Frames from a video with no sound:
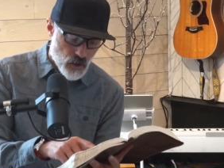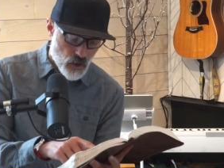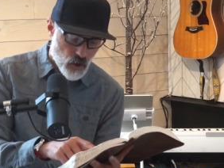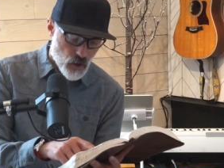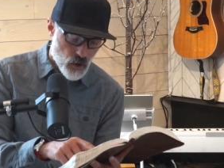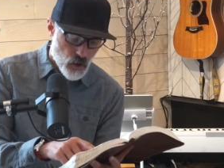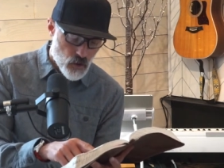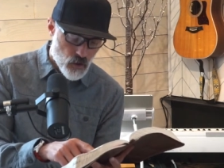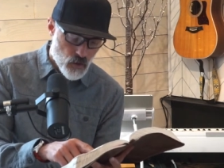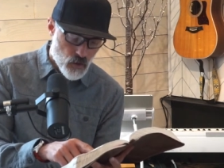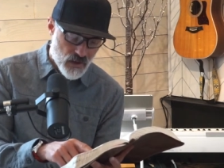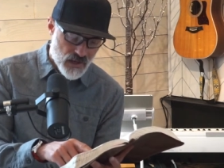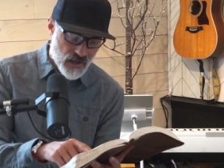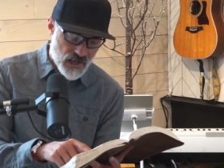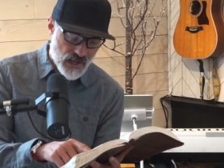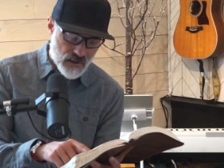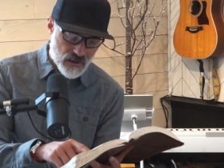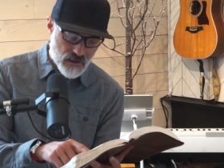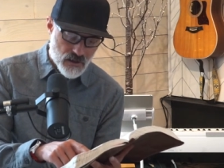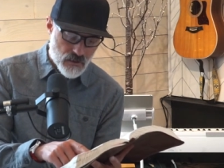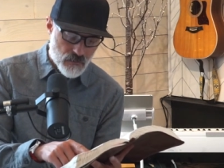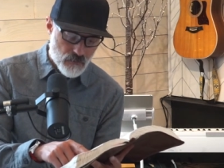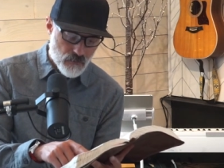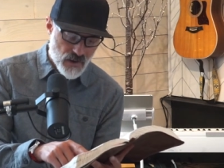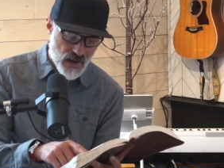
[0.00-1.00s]
Who can
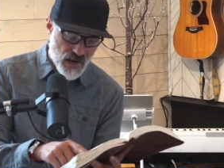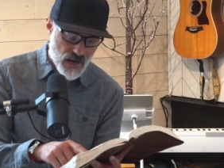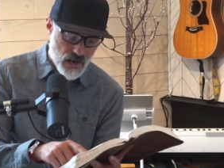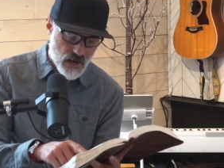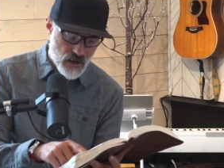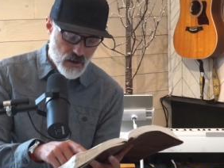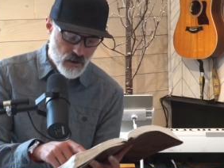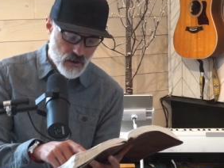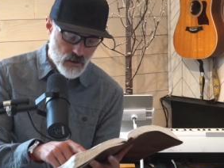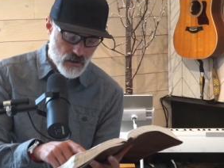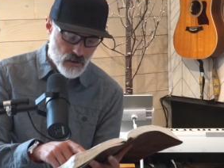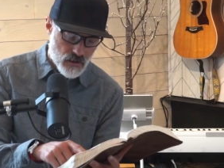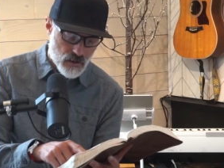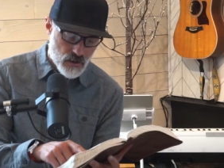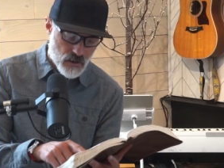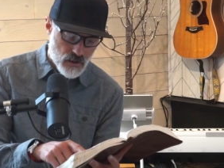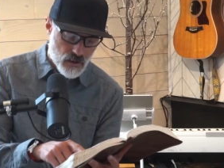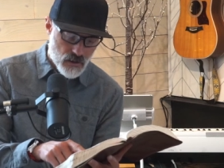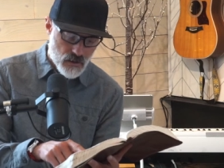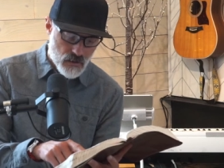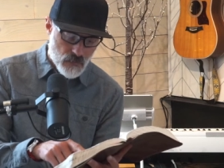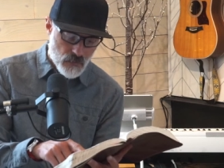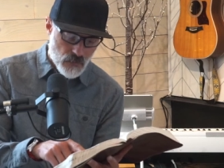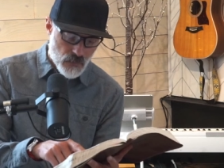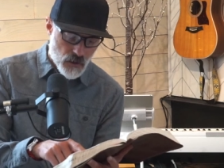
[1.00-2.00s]
compare?
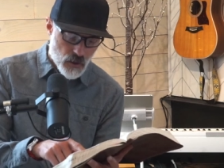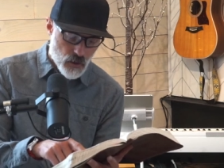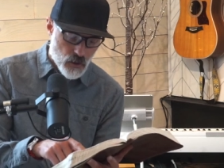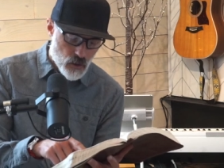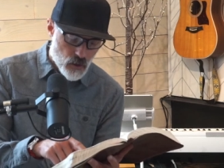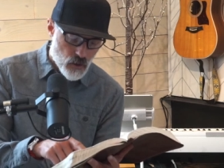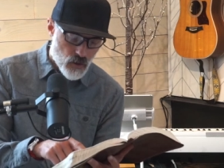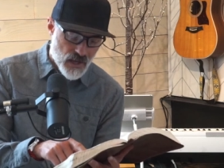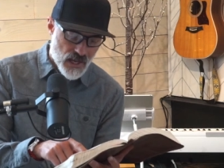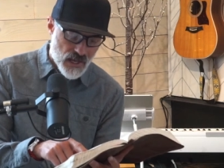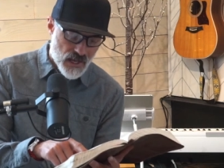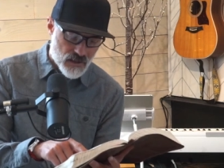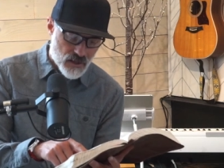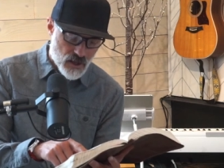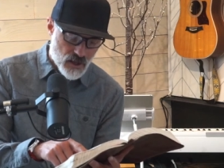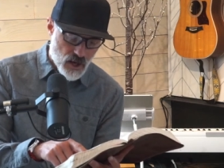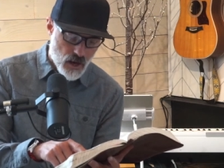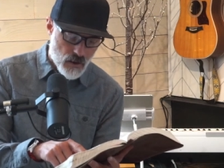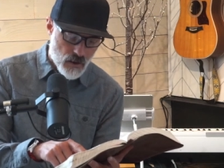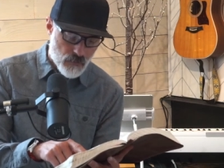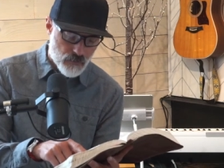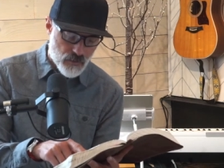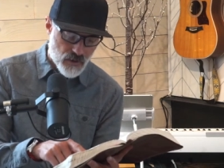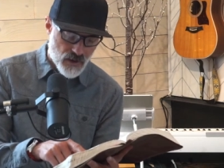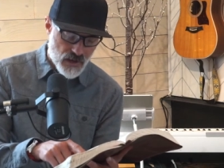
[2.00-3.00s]
Who can
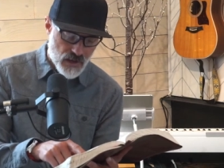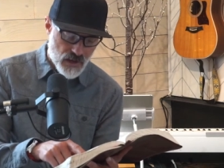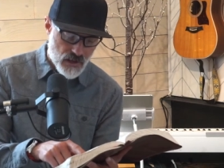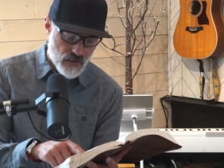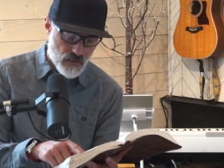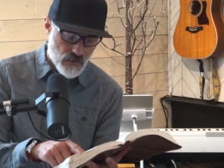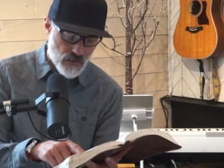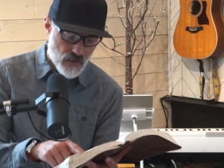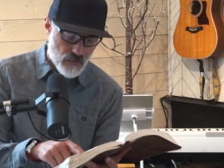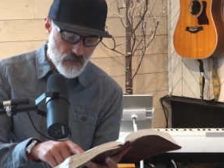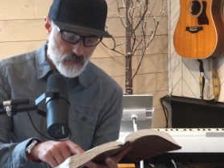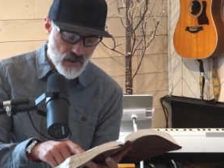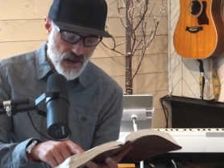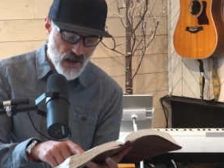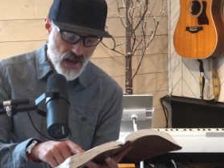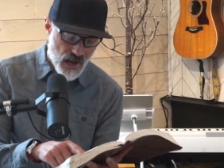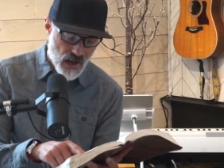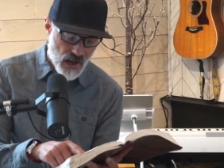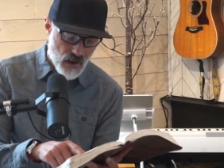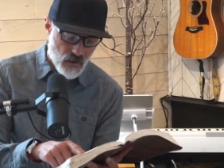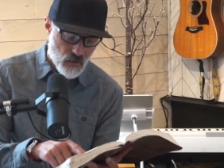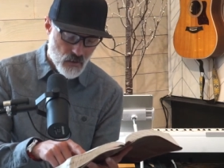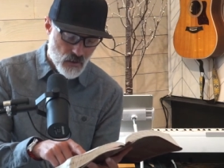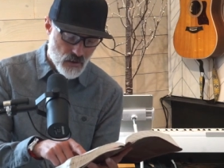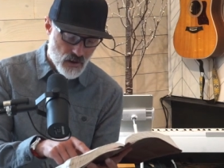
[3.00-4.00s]
comprehend the
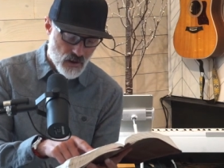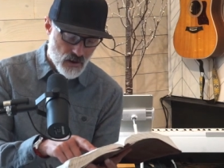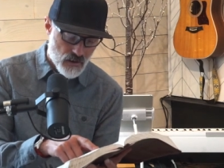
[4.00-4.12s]
power